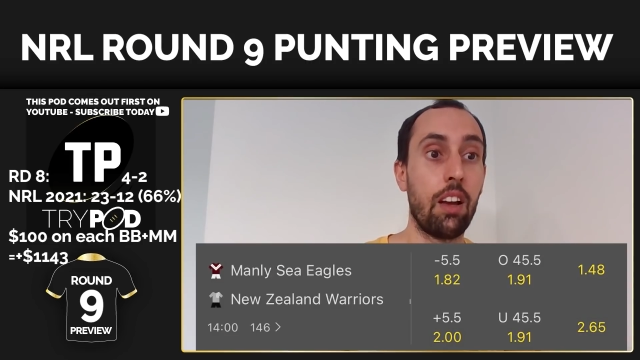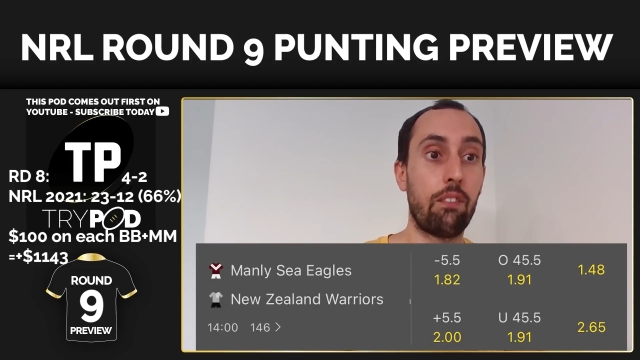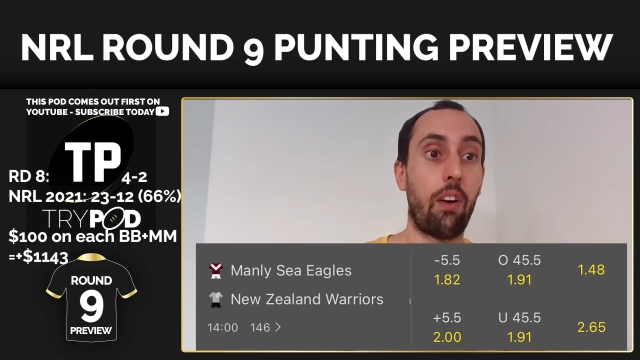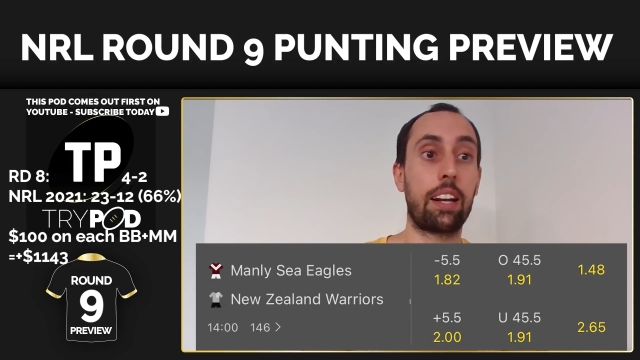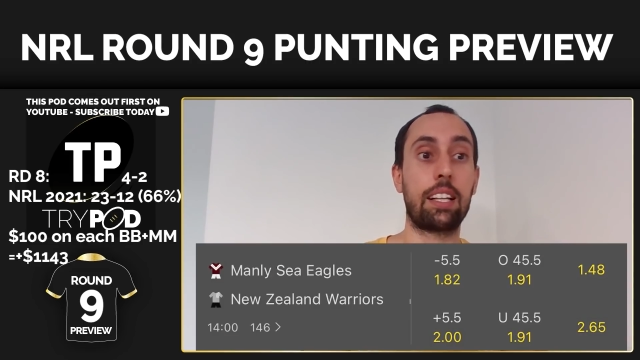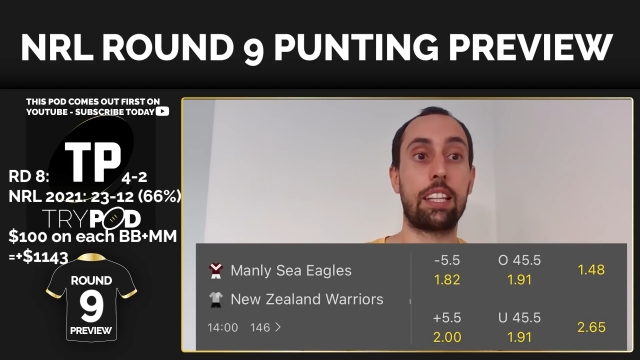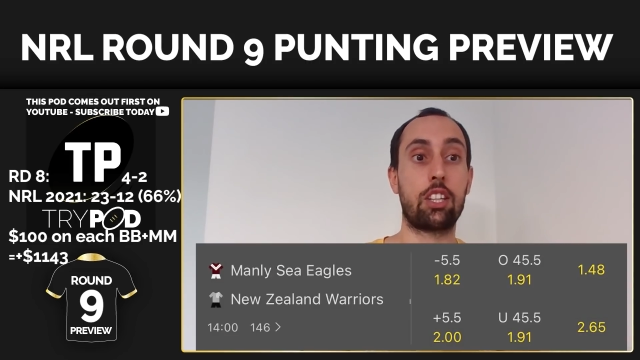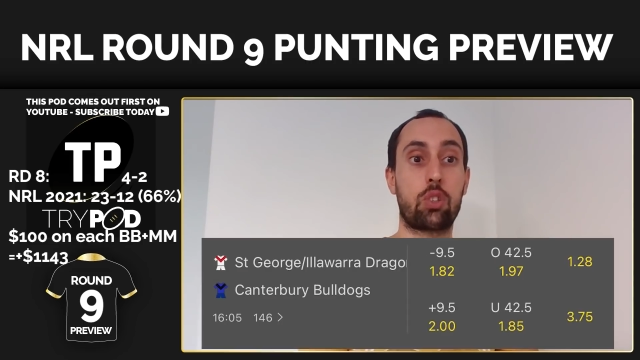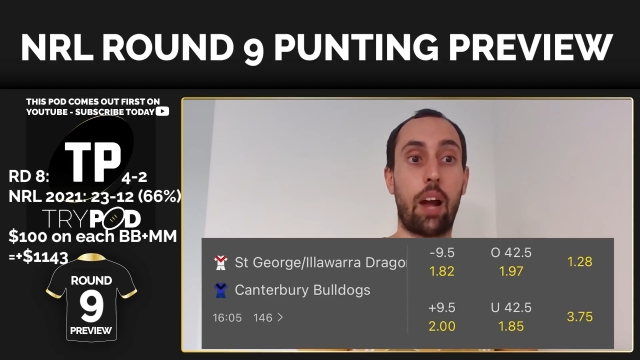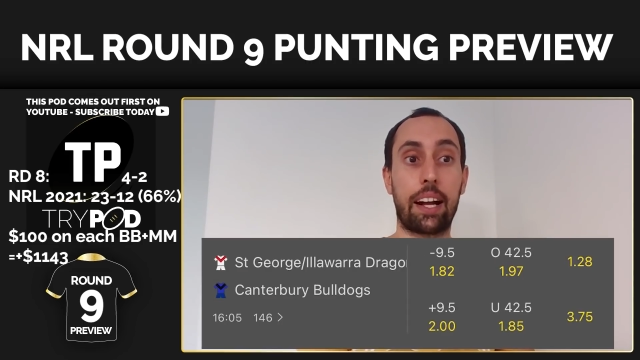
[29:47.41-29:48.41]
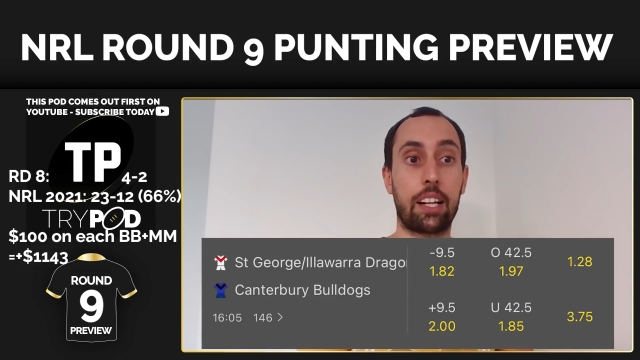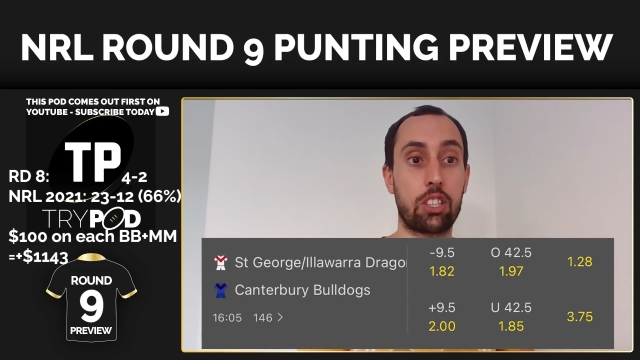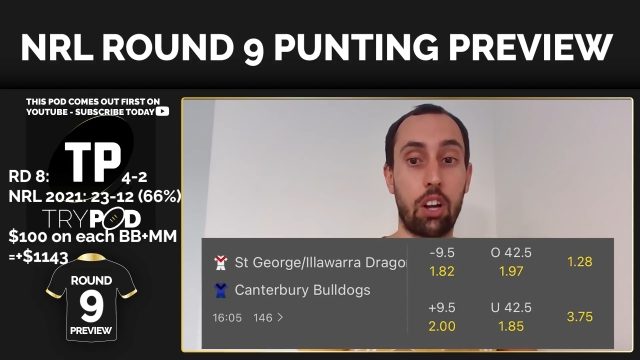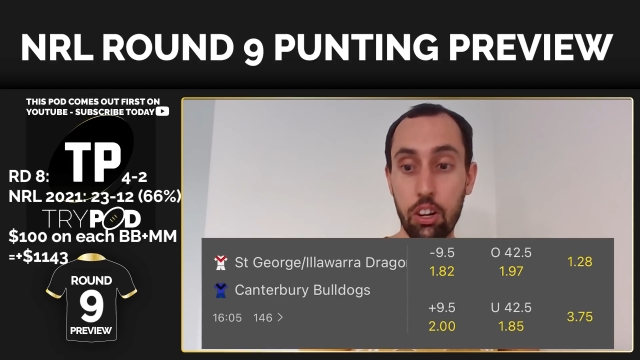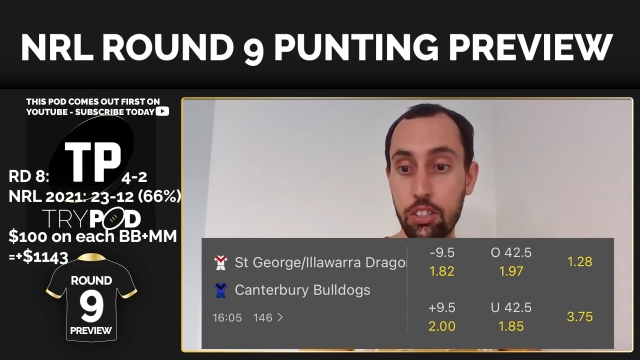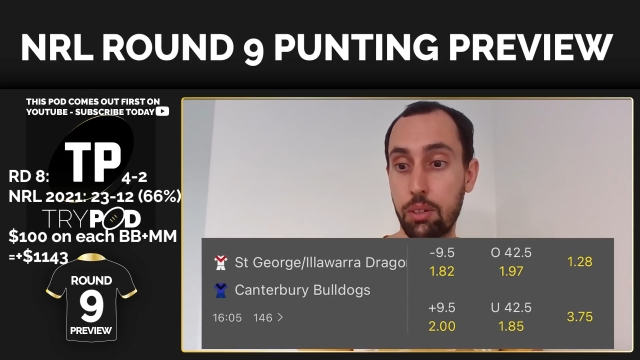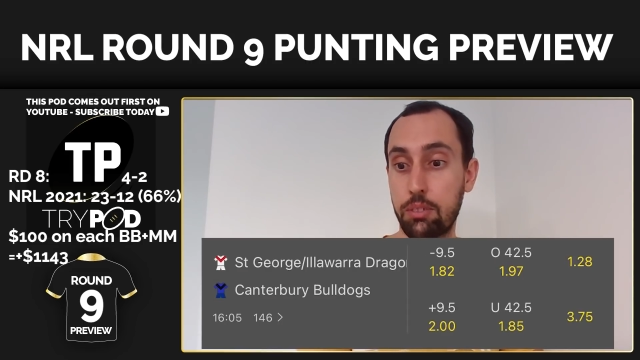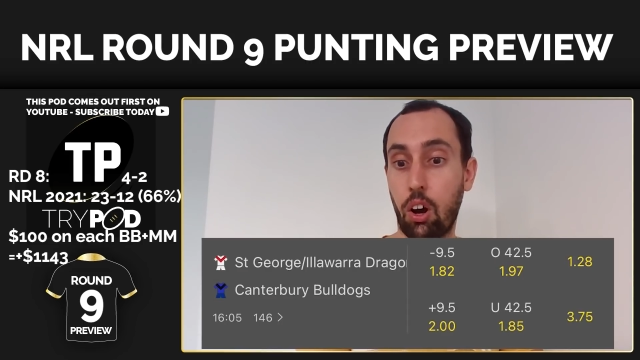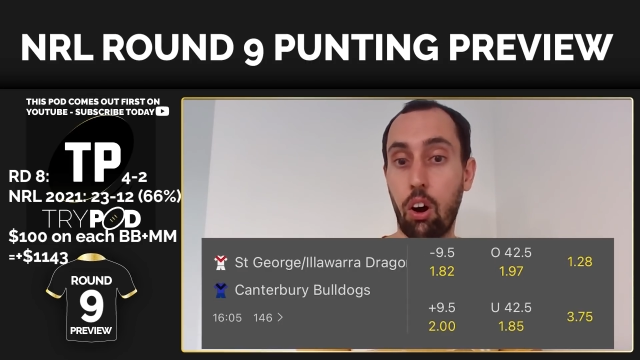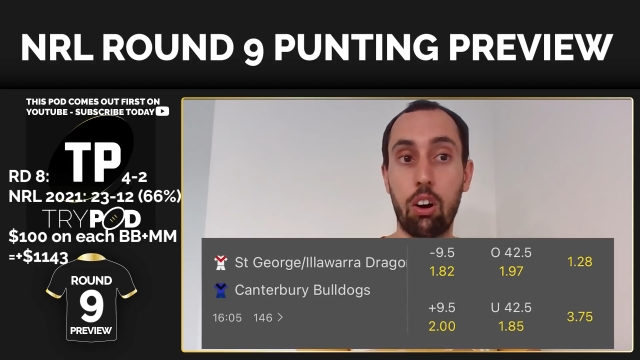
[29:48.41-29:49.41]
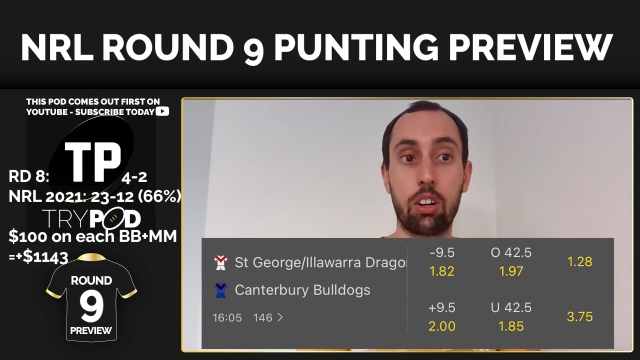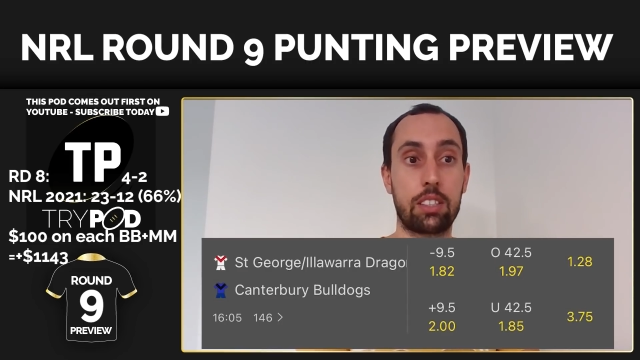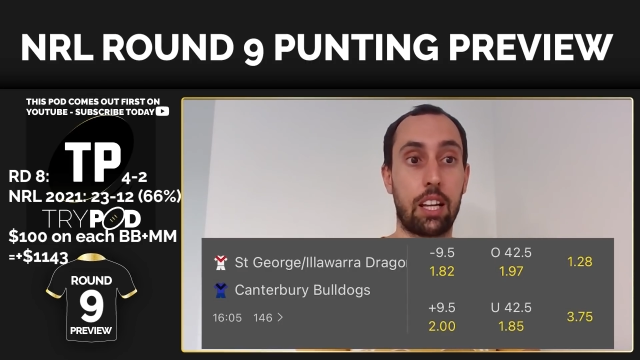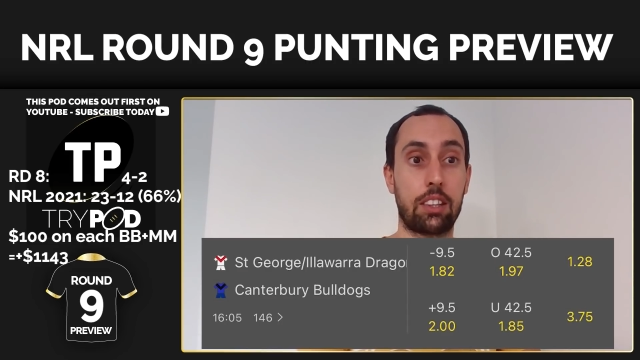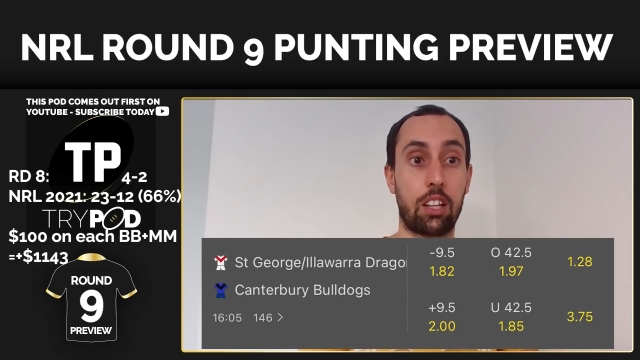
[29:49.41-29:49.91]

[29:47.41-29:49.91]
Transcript: Finally, the Dragons host the Dogs.